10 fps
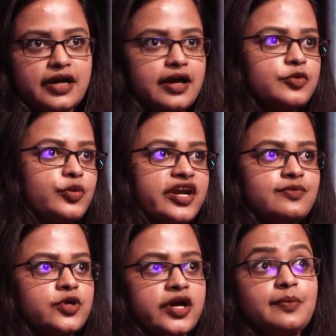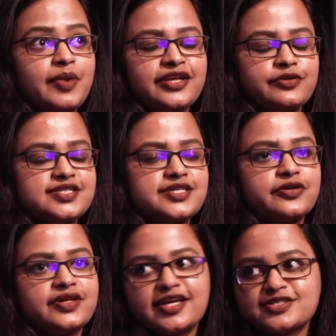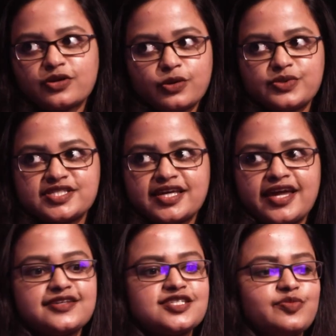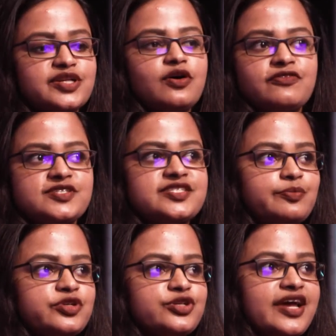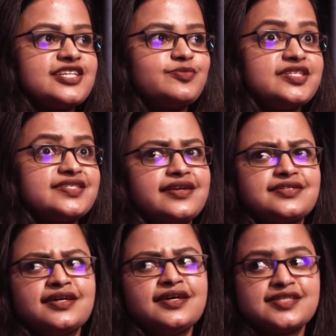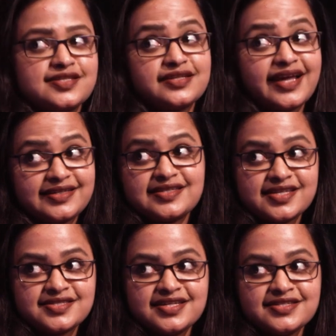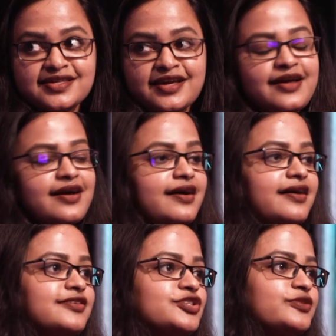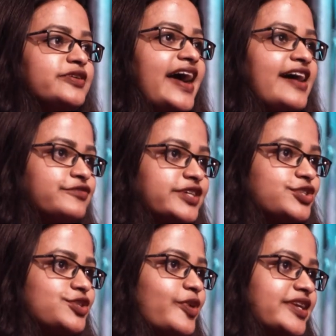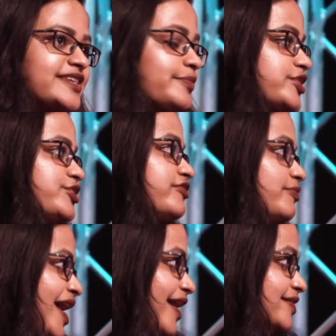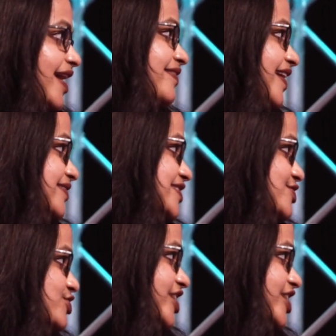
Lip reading: I'm aware I'm talking binaries here, and that's not always the case, but office temperature has been set since the 1960s to the average body temperature of a man, and that needs to